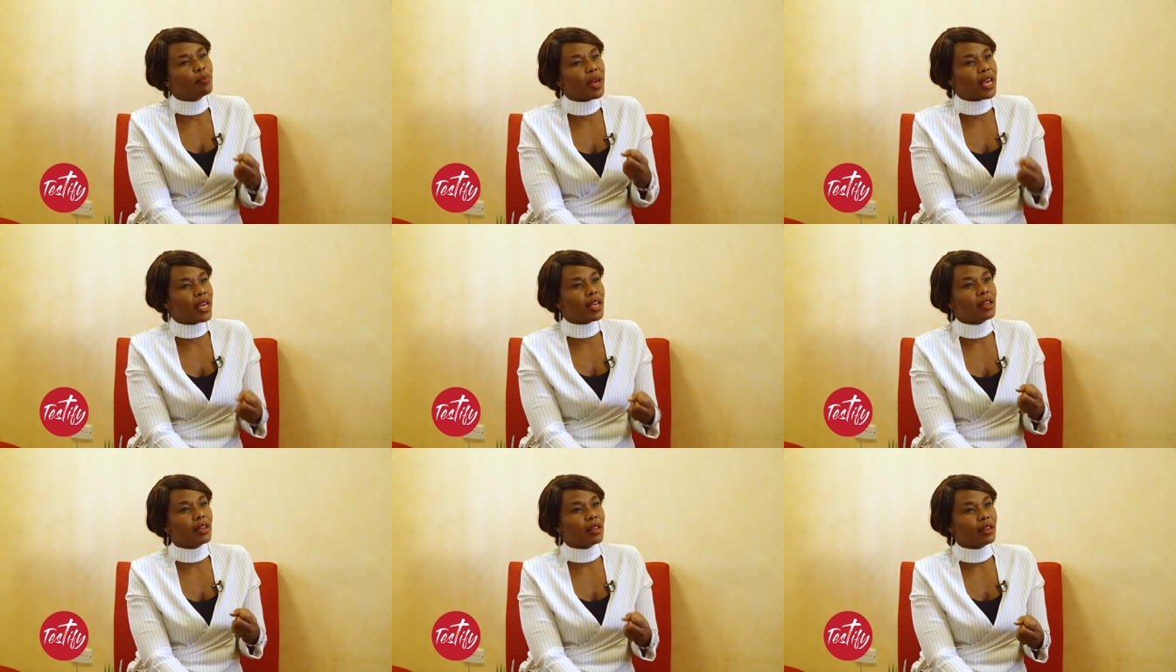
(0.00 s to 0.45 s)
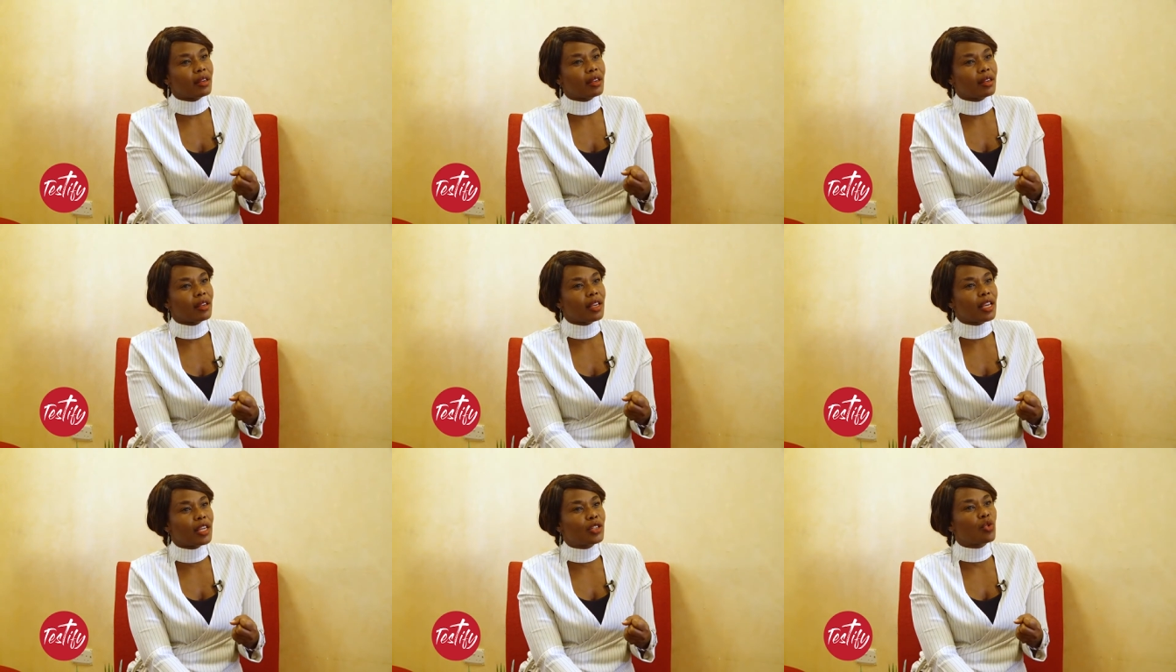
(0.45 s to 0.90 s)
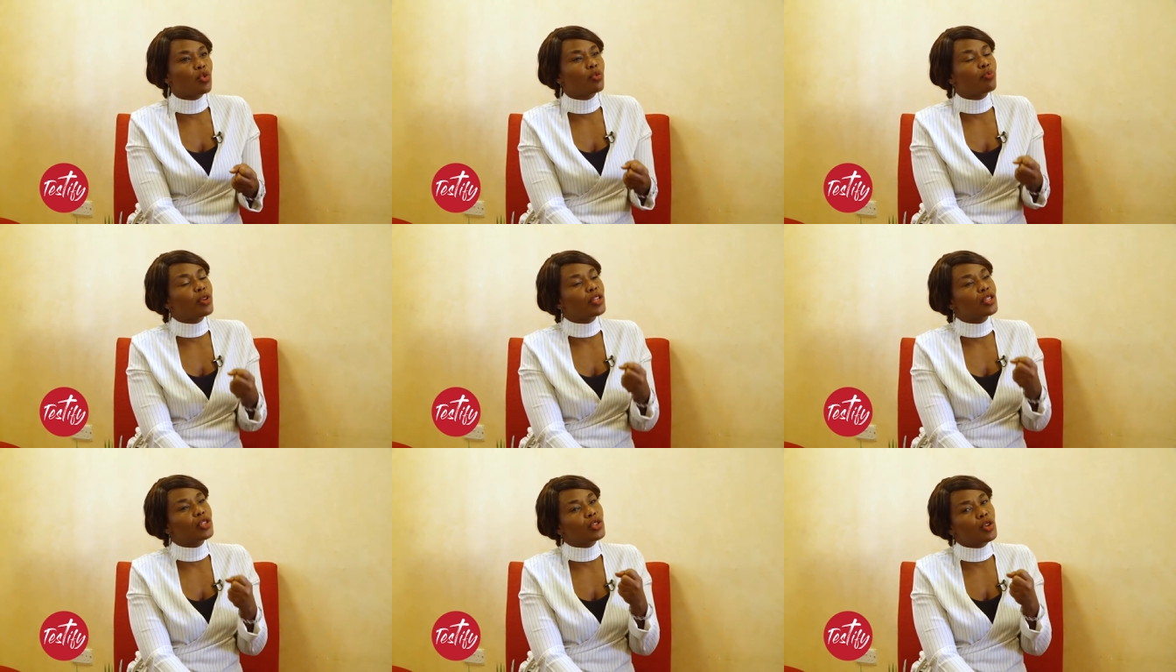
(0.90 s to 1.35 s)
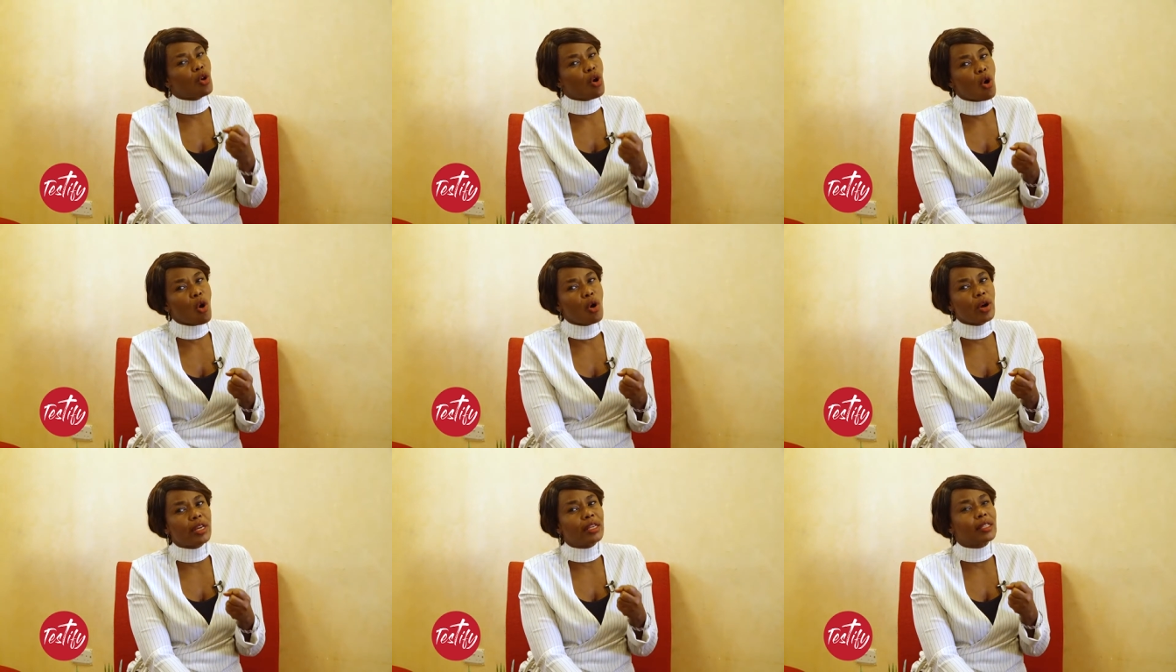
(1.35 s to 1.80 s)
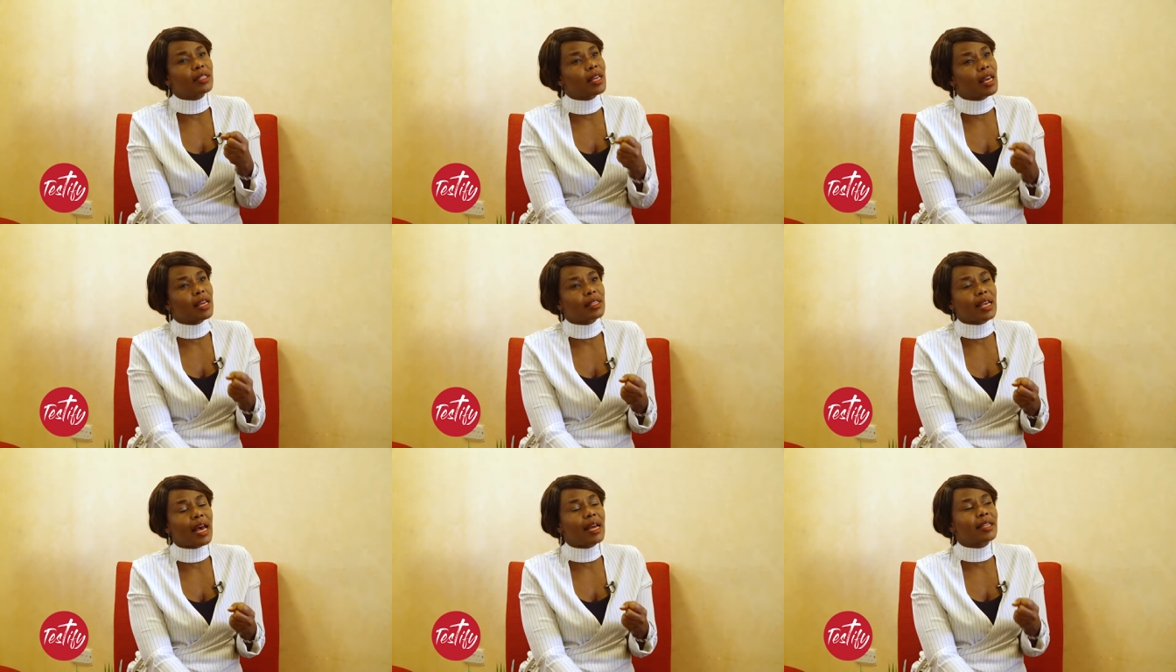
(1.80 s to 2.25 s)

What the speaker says: pain, it would be so intense.